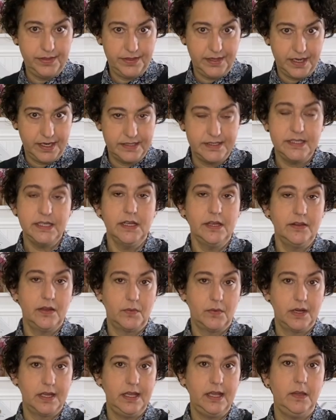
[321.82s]
the idea that
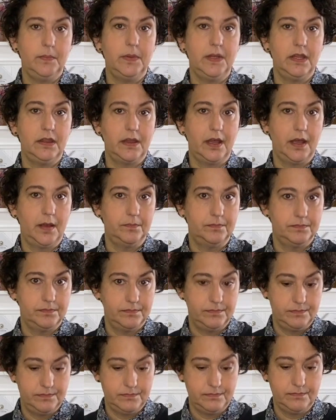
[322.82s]
we're keeping them,
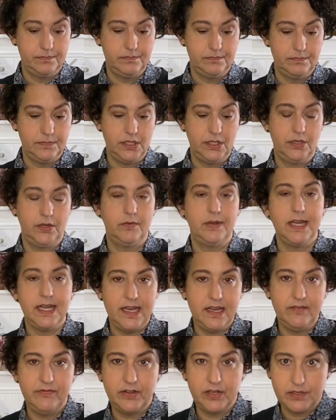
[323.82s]
you know,
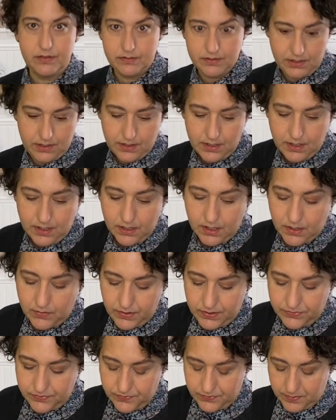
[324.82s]
even
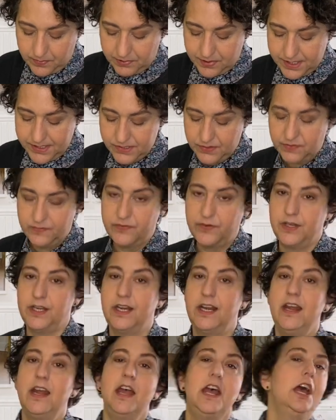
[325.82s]
going through the presser foot.
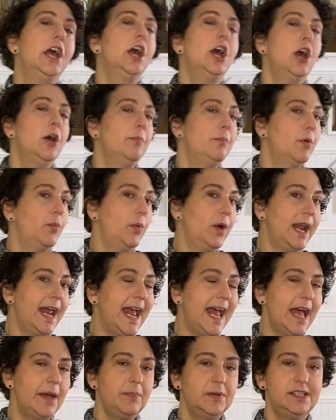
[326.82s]
But what
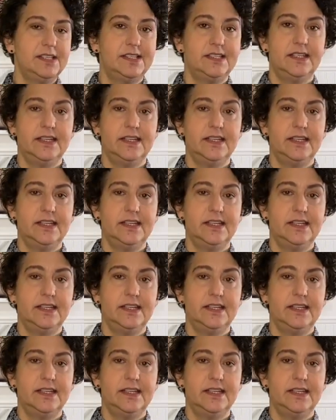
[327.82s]
happens